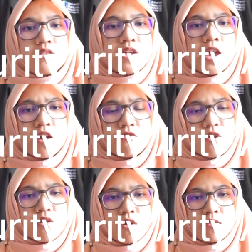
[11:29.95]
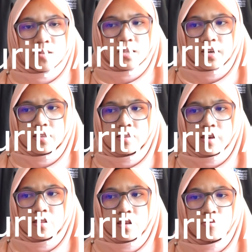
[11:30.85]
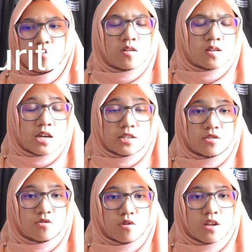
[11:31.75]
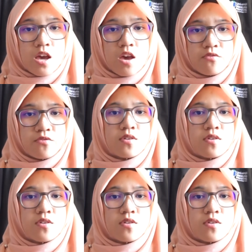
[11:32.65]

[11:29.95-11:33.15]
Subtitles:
They avoid website that does not have